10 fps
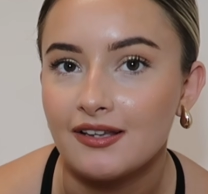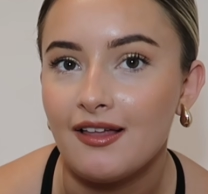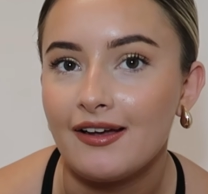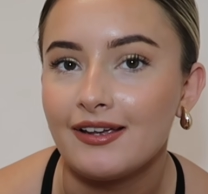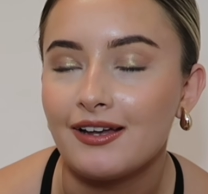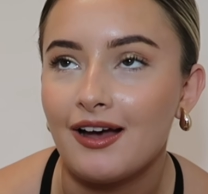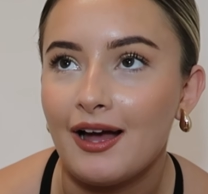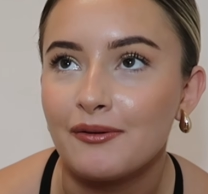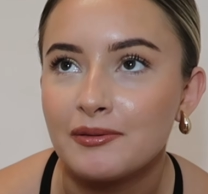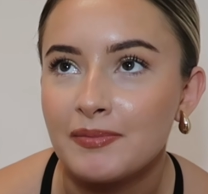Like,
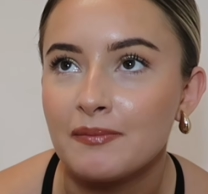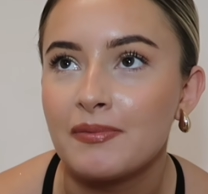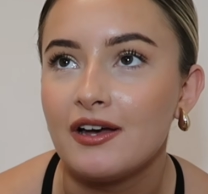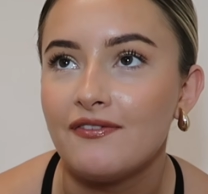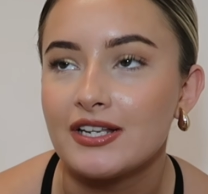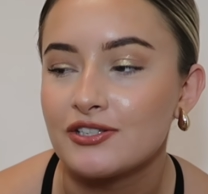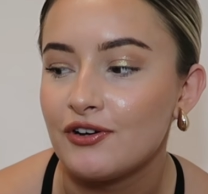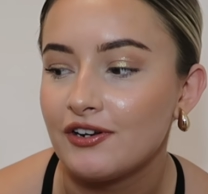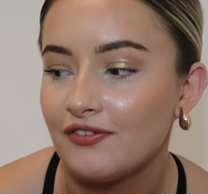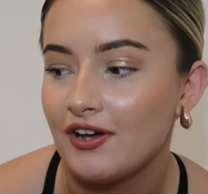I would be the perfect
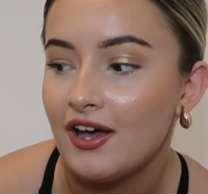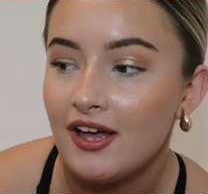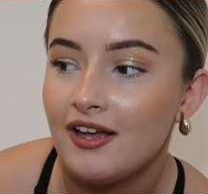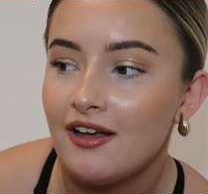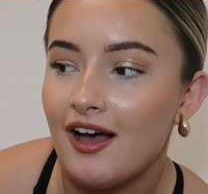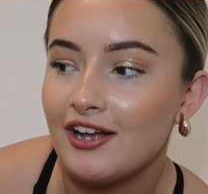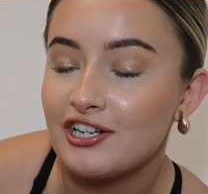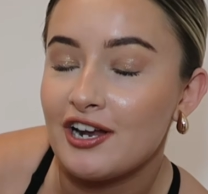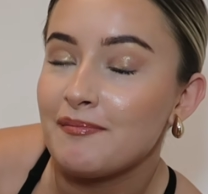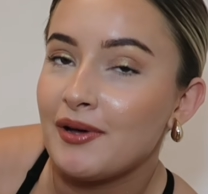owner for a
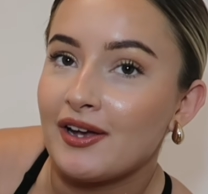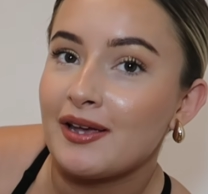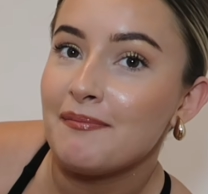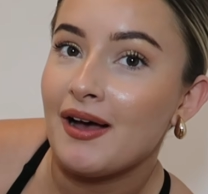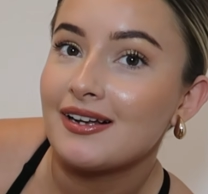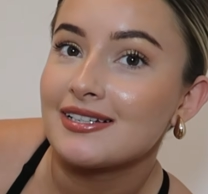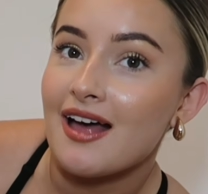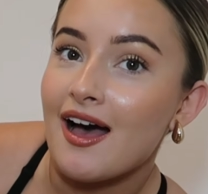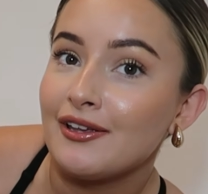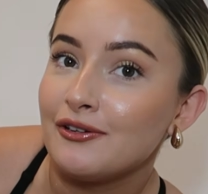Jane Birkin bag because
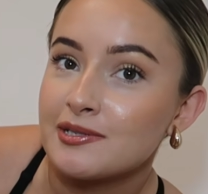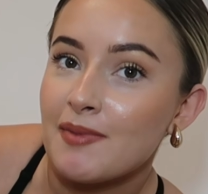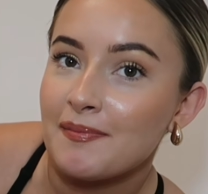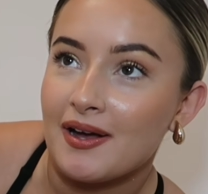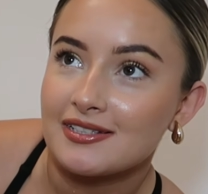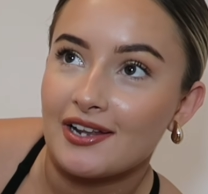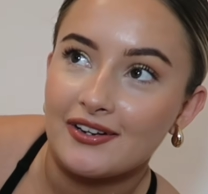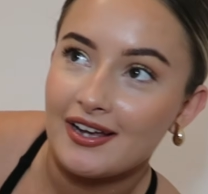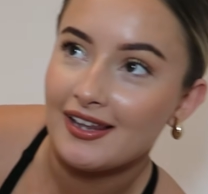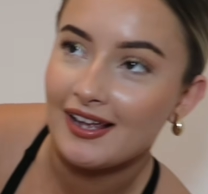I use my bags. I
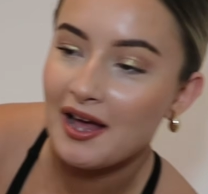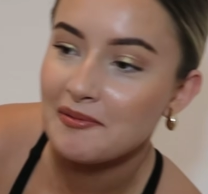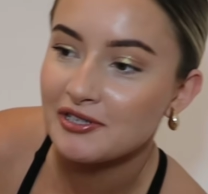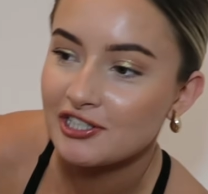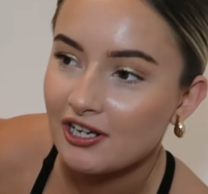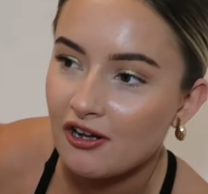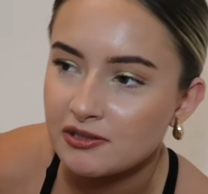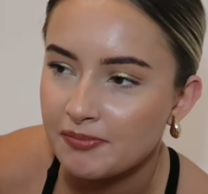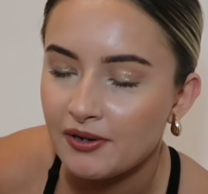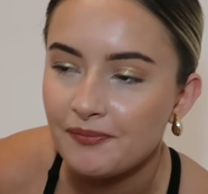don't care like how much they
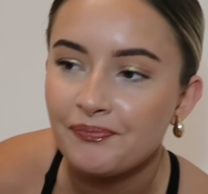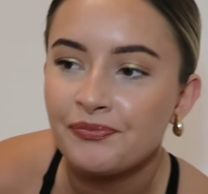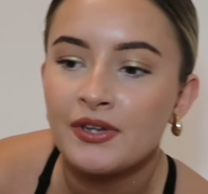cost, but